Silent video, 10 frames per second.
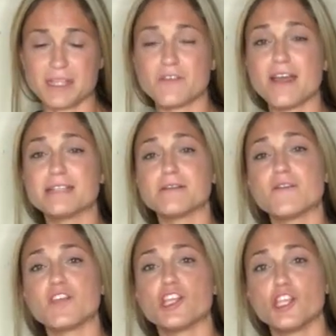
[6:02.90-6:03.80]
To find out
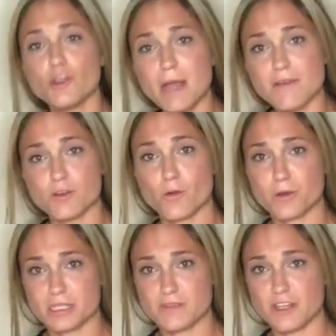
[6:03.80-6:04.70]
if you have a
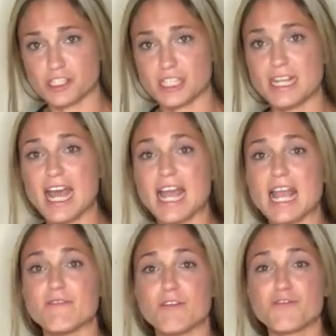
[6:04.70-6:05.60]
core dysfunction, I
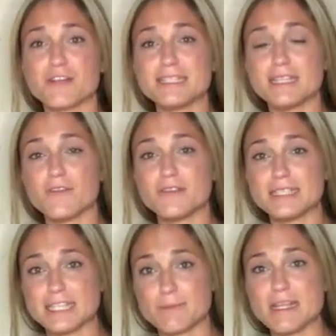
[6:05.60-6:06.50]
have a free
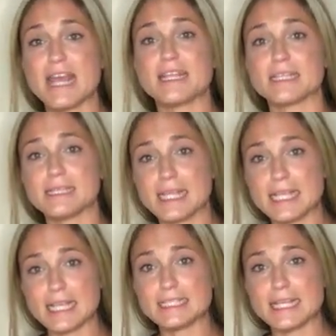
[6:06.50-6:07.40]
self-assessment and the
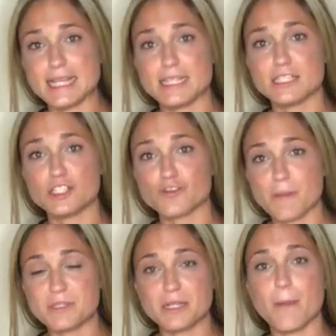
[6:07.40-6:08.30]
link is in the
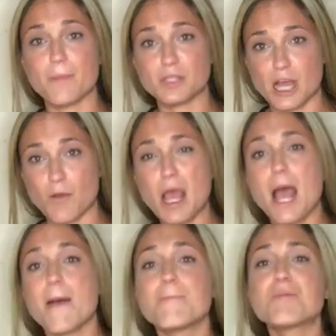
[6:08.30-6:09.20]
description below.
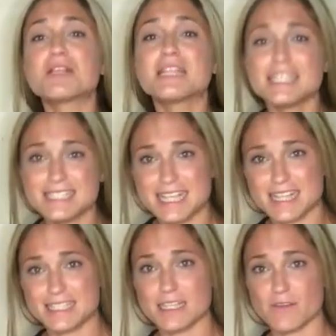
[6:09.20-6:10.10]
Please
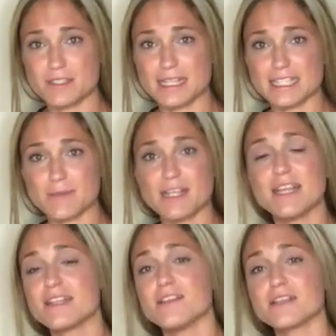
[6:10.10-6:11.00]
take the self-assessment
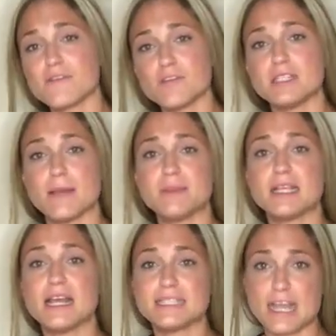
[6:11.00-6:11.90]
and I'll give you tips
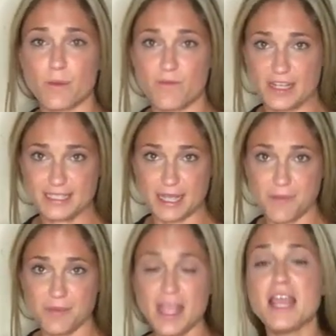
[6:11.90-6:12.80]
to help fix it.
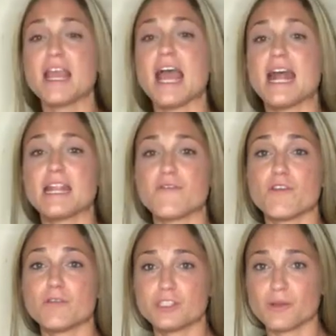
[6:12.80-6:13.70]
And if
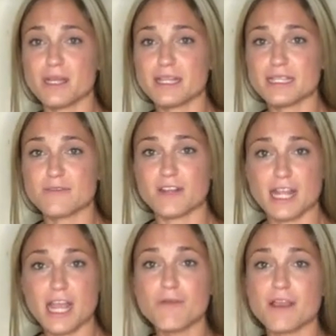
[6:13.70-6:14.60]
you enjoyed this
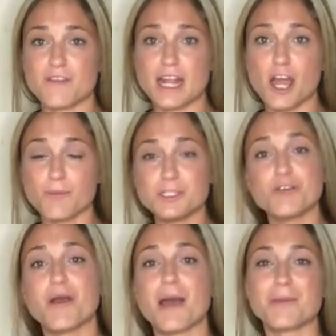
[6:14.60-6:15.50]
video, if it helped
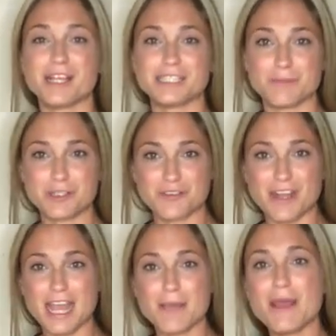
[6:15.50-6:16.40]
you, please
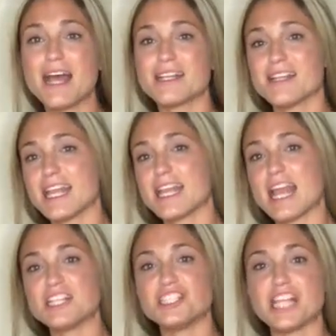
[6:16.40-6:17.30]
subscribe, like,
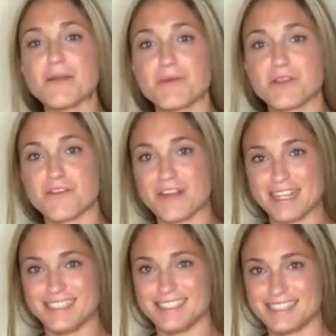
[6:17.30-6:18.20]
and share with your
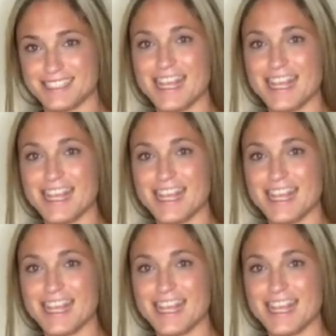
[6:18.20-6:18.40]
friends.